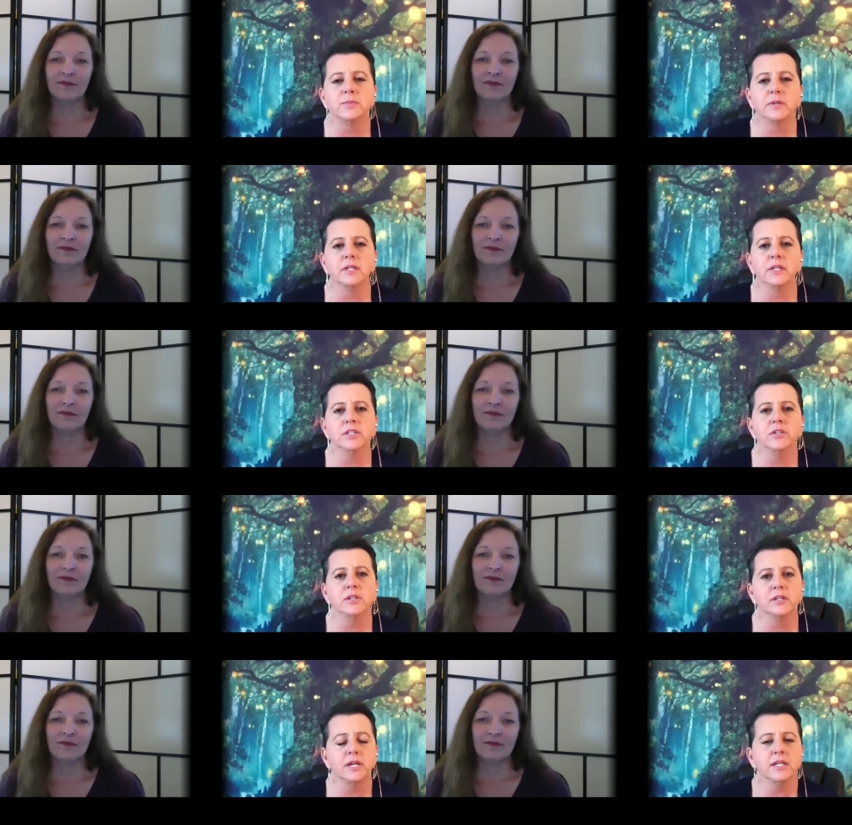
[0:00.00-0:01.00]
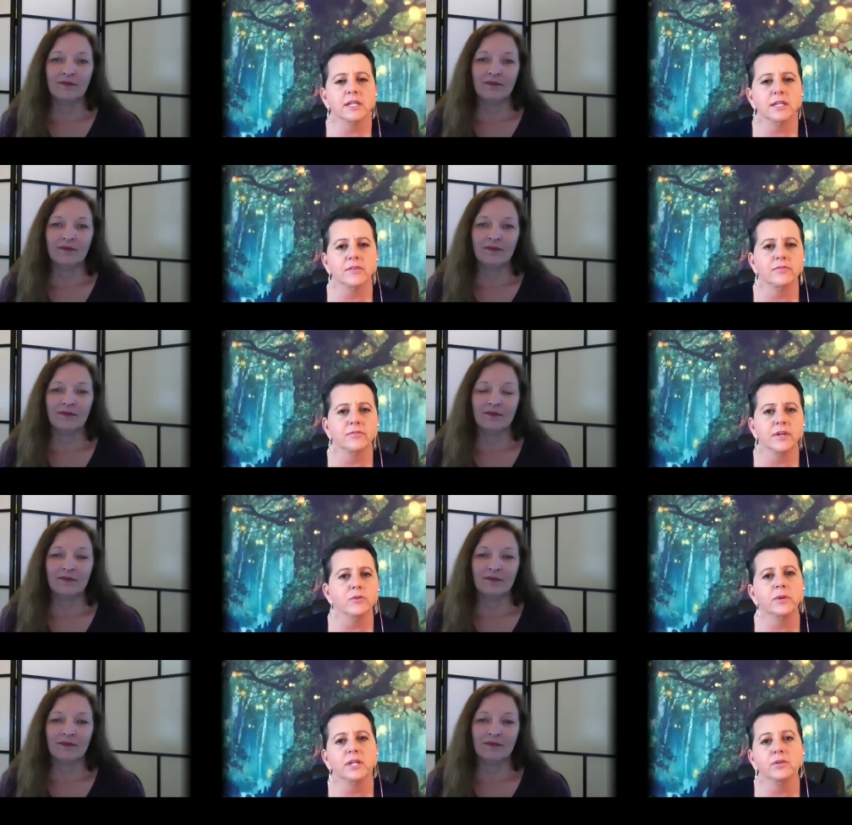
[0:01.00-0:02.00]
Speaker 1: but can you kind of give
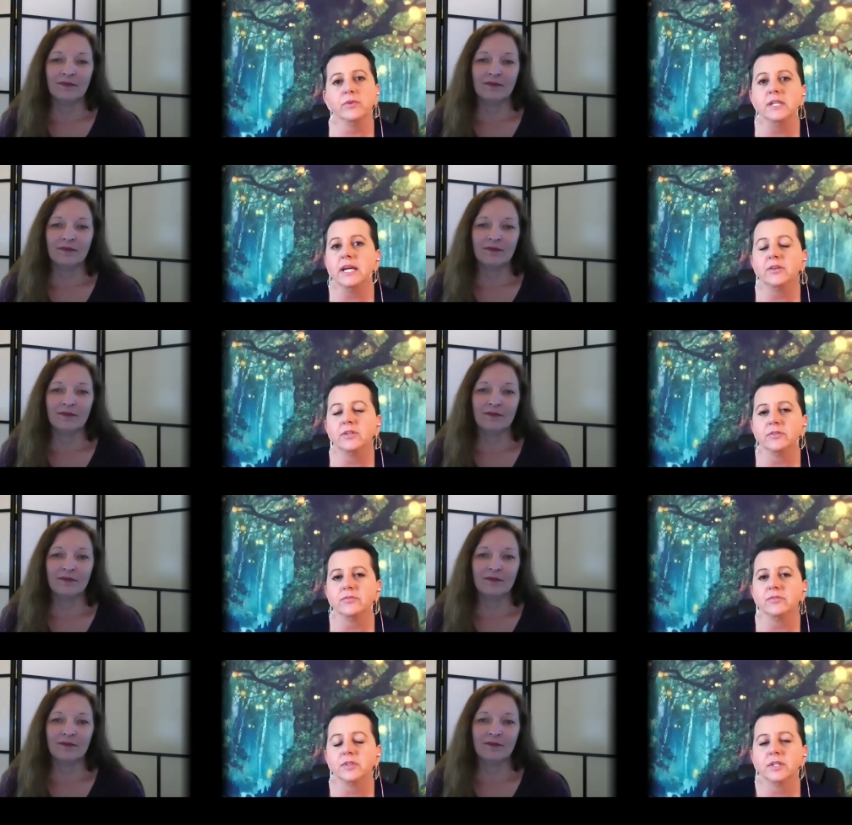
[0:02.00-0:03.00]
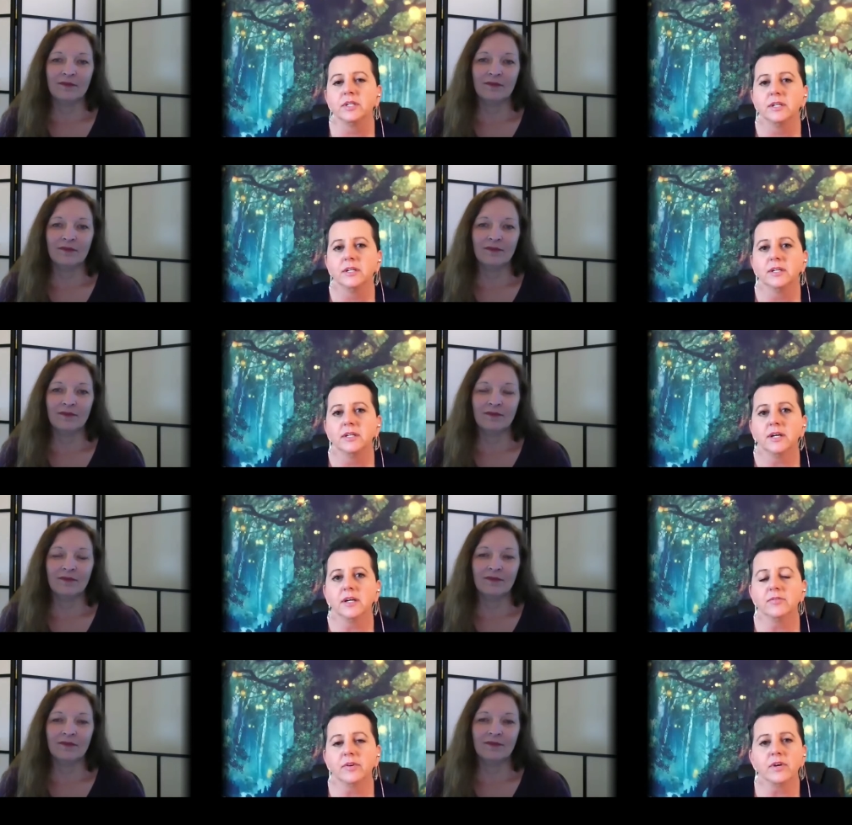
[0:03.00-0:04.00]
everybody a rundown of
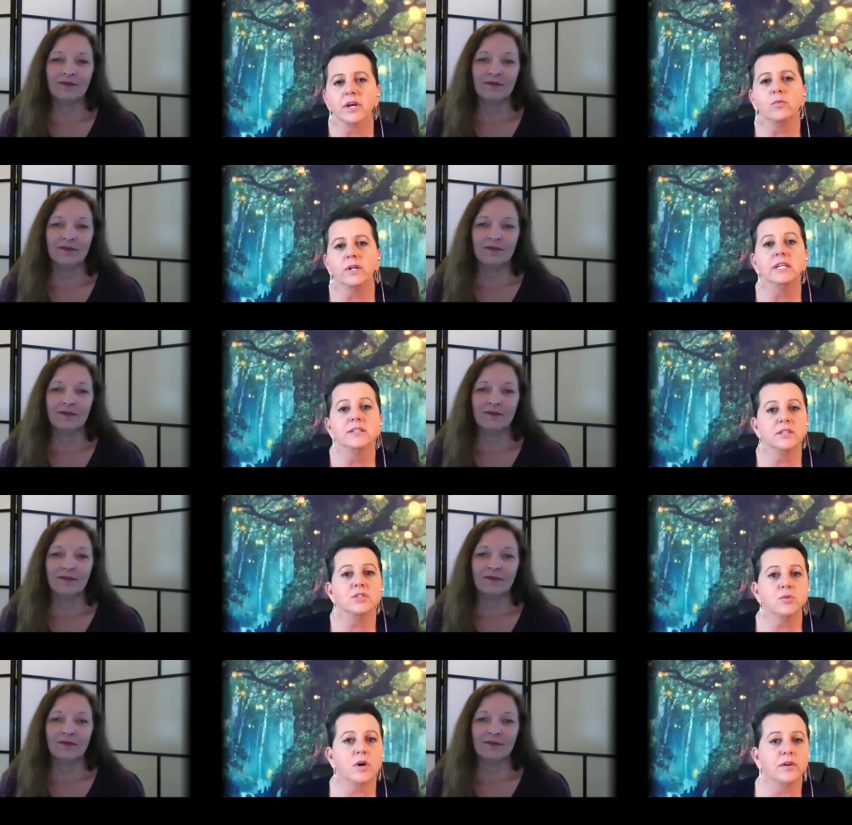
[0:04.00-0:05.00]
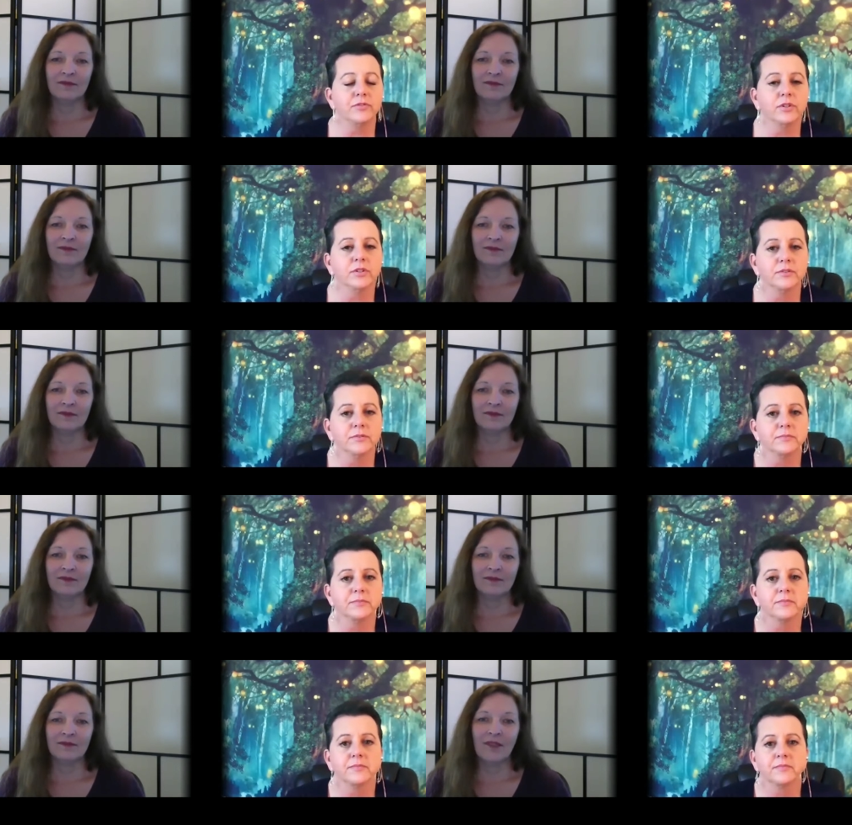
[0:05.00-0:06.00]
of, of kind of what it is that you offer?
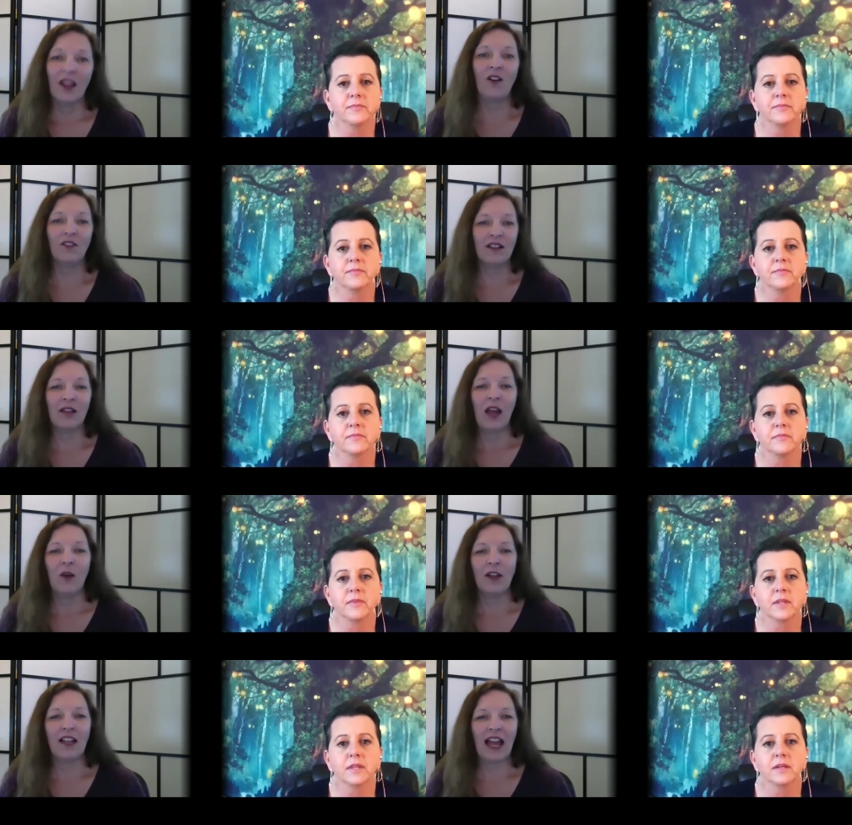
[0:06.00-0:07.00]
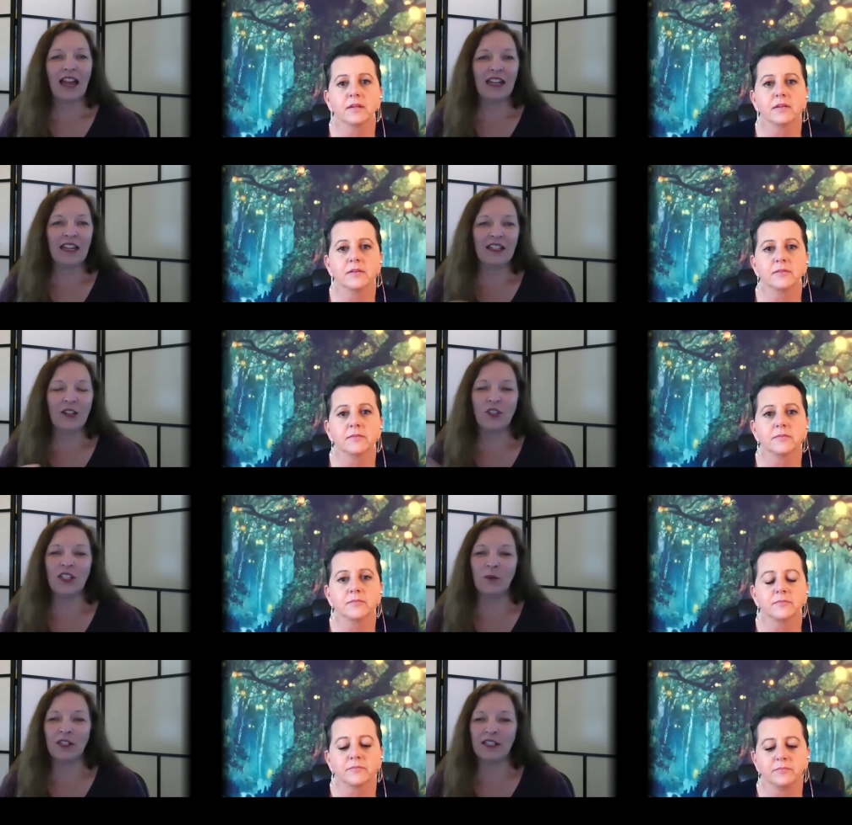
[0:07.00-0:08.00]
Speaker 2: Oh, well, I
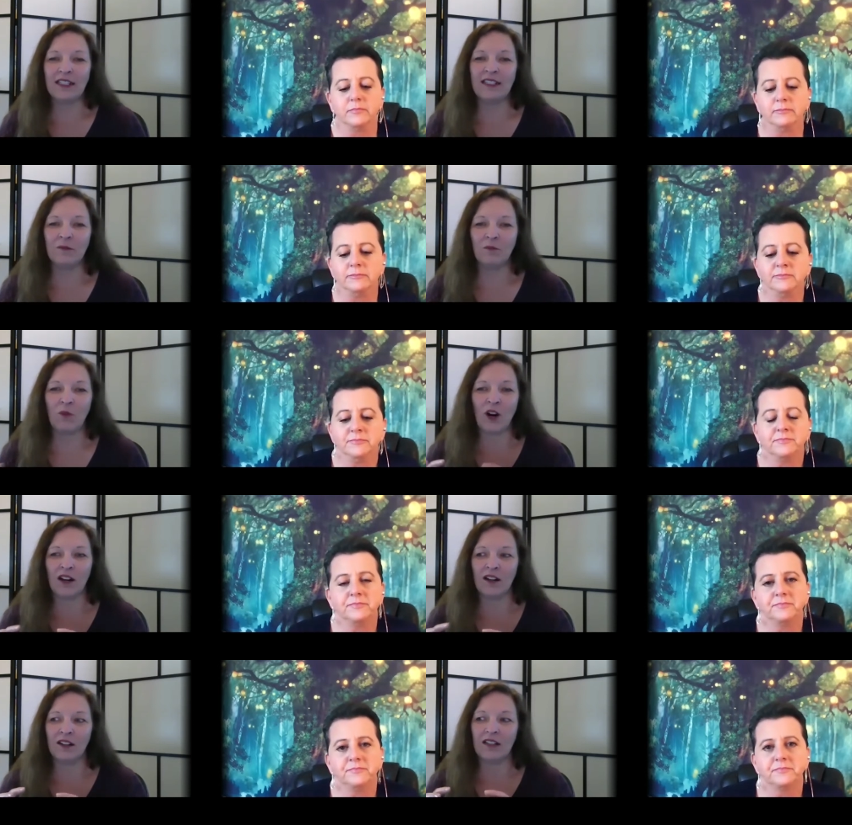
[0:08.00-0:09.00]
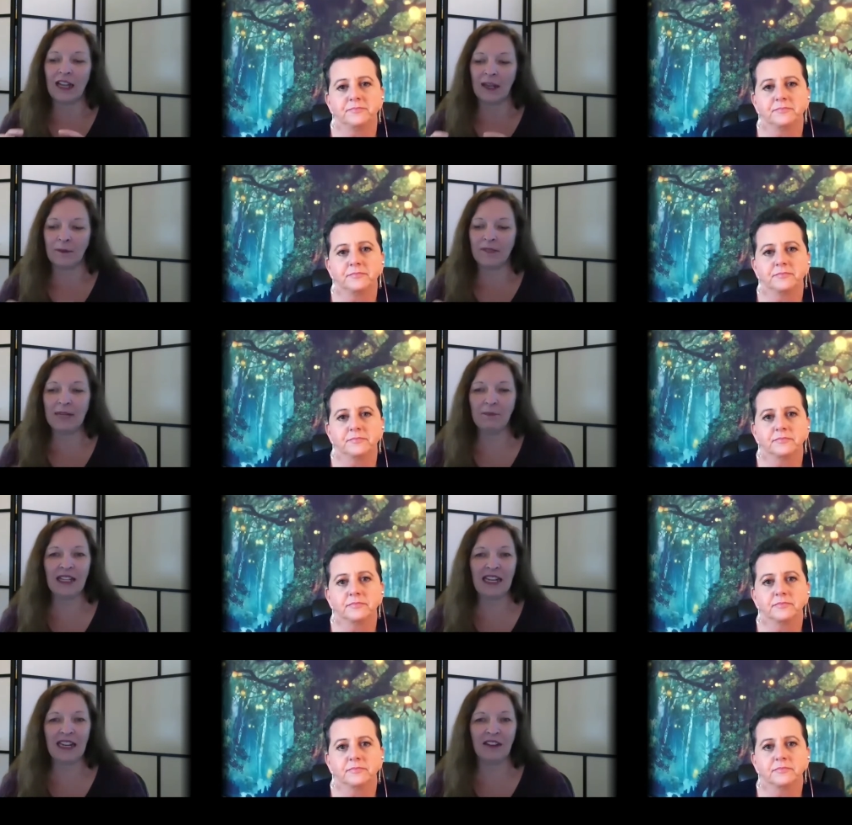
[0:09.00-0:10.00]
usually work more um,
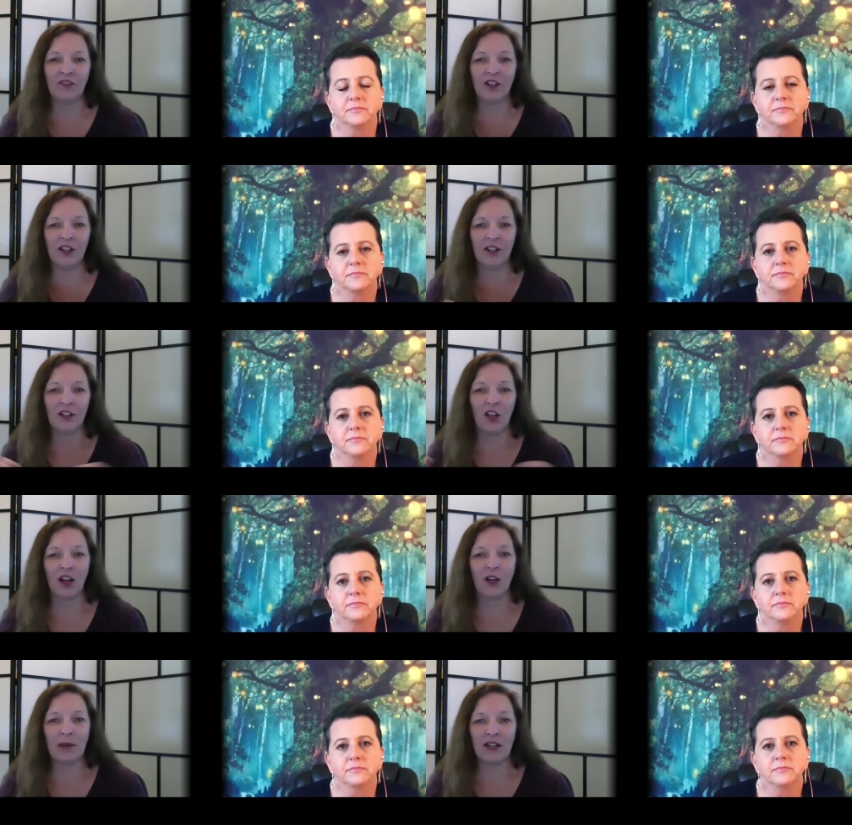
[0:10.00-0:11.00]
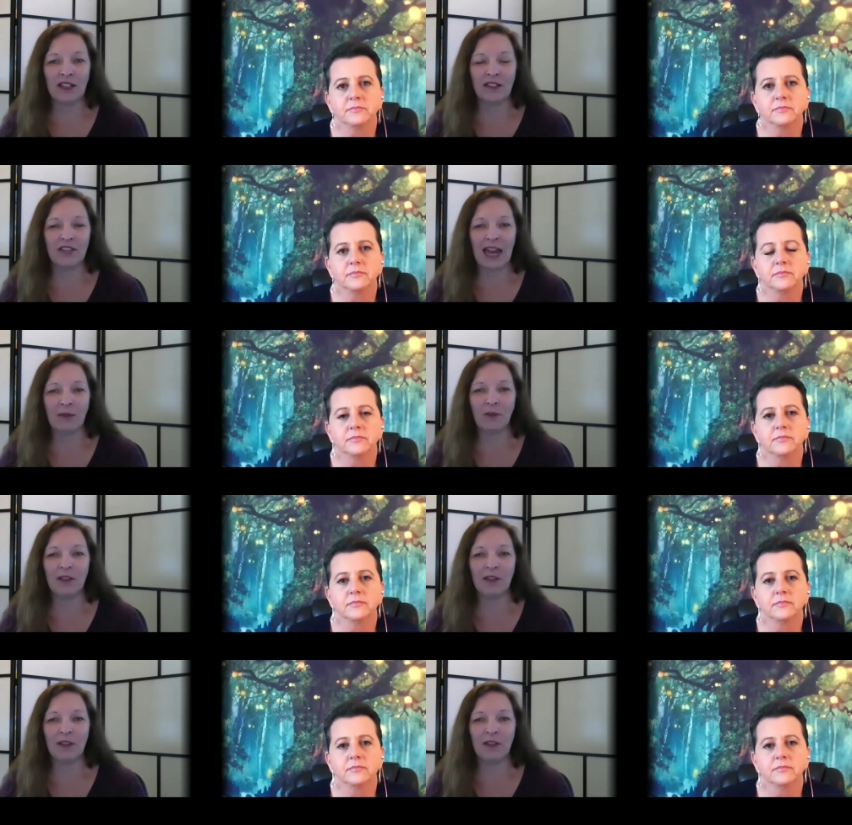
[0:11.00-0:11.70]
deeply and for longer periods of time with